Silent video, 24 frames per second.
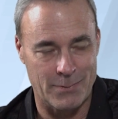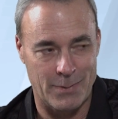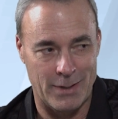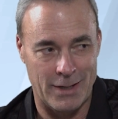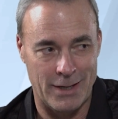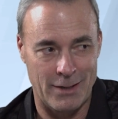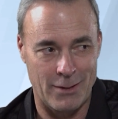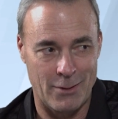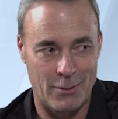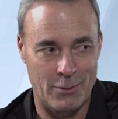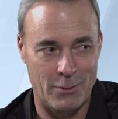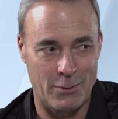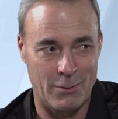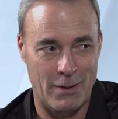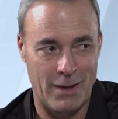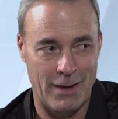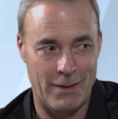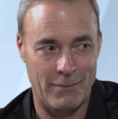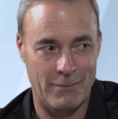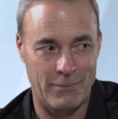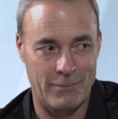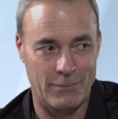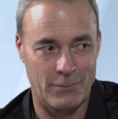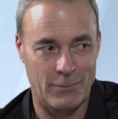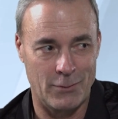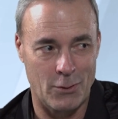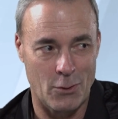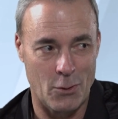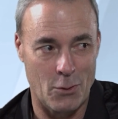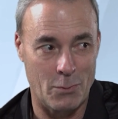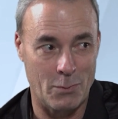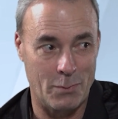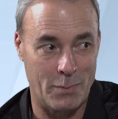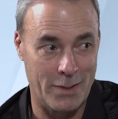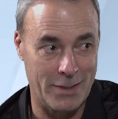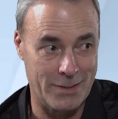but I know you have your
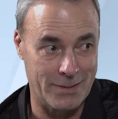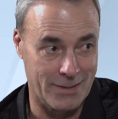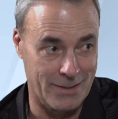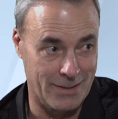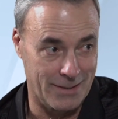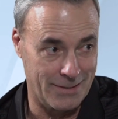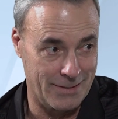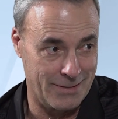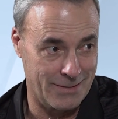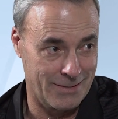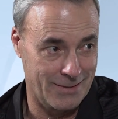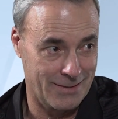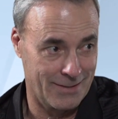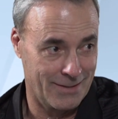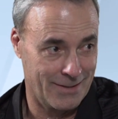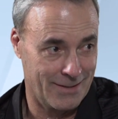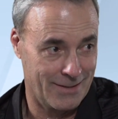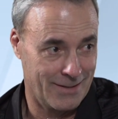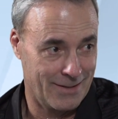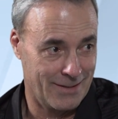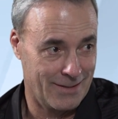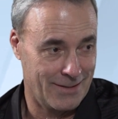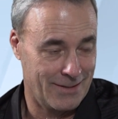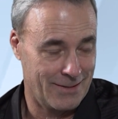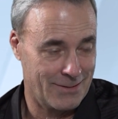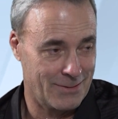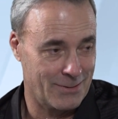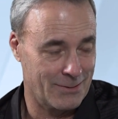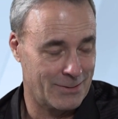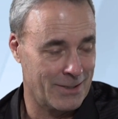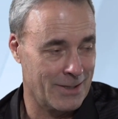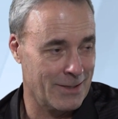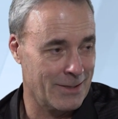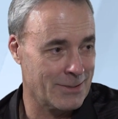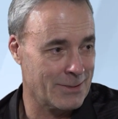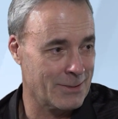own business. So
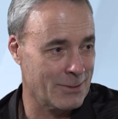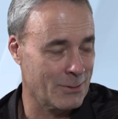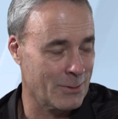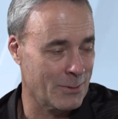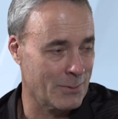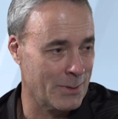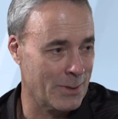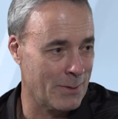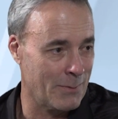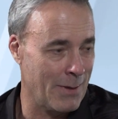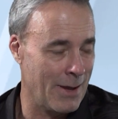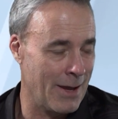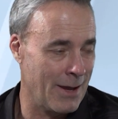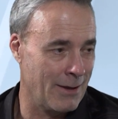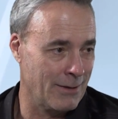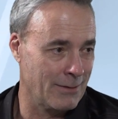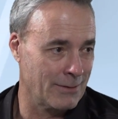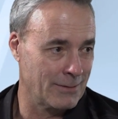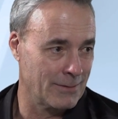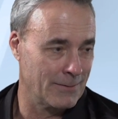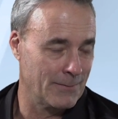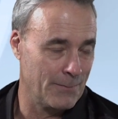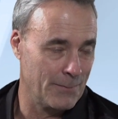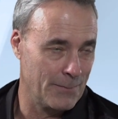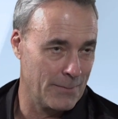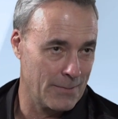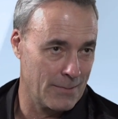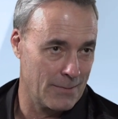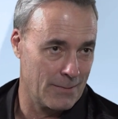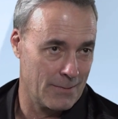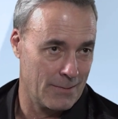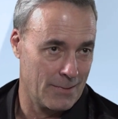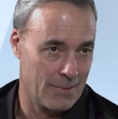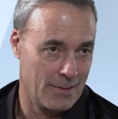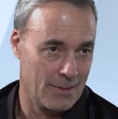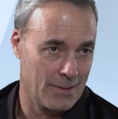tell us a little bit about,
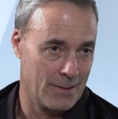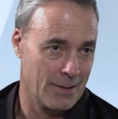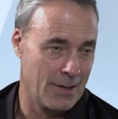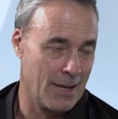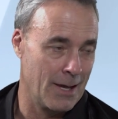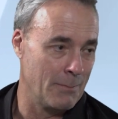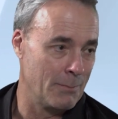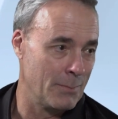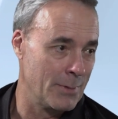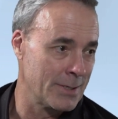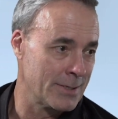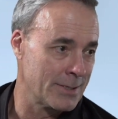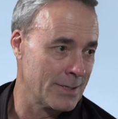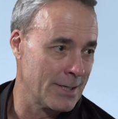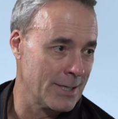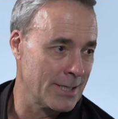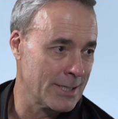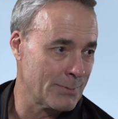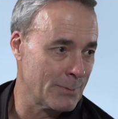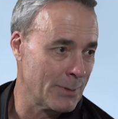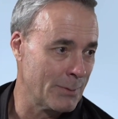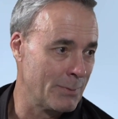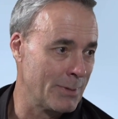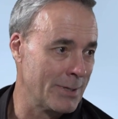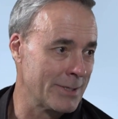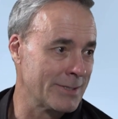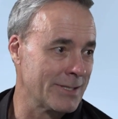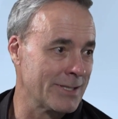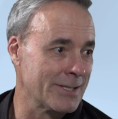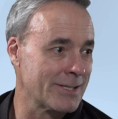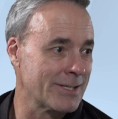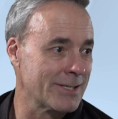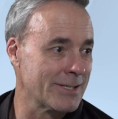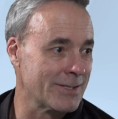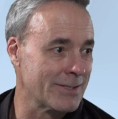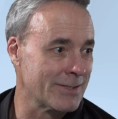not business, but
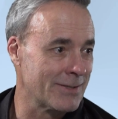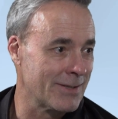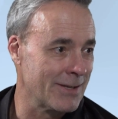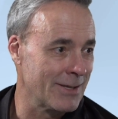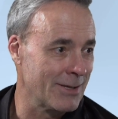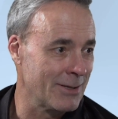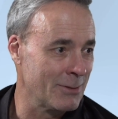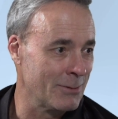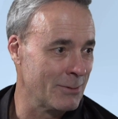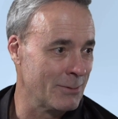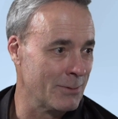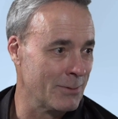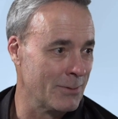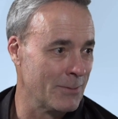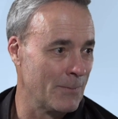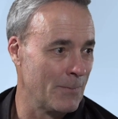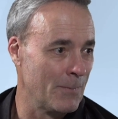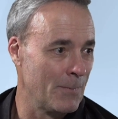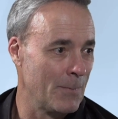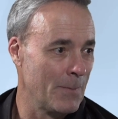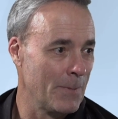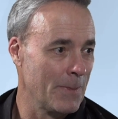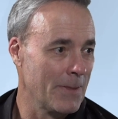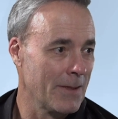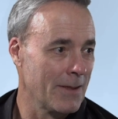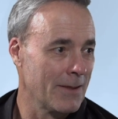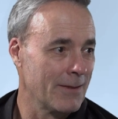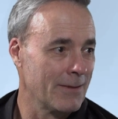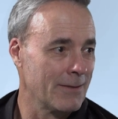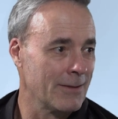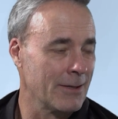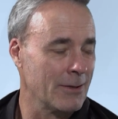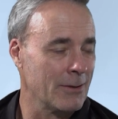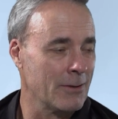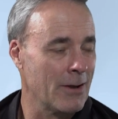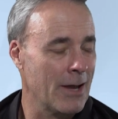businesses that you
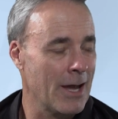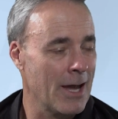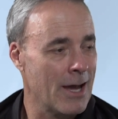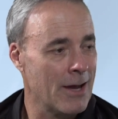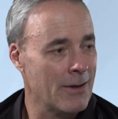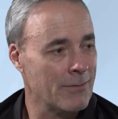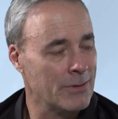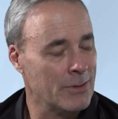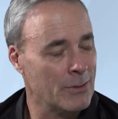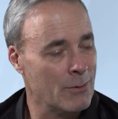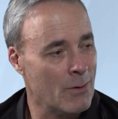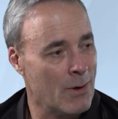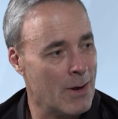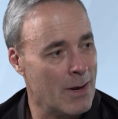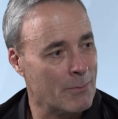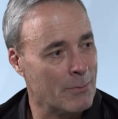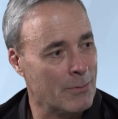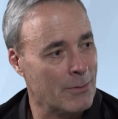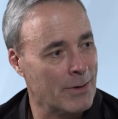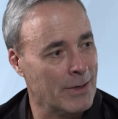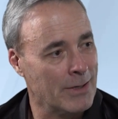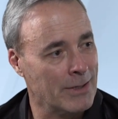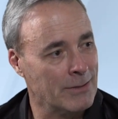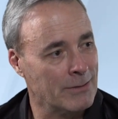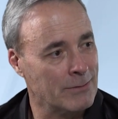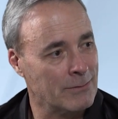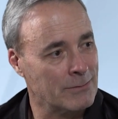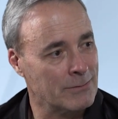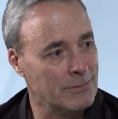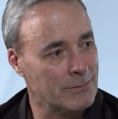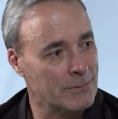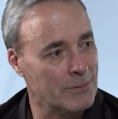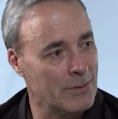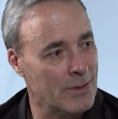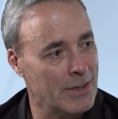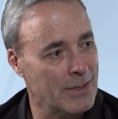have and you operate
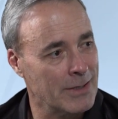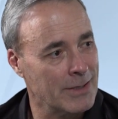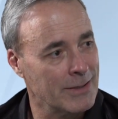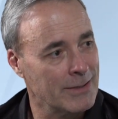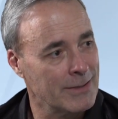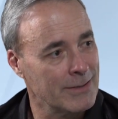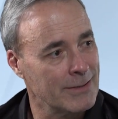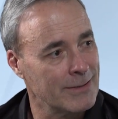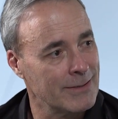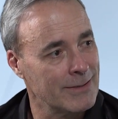and run.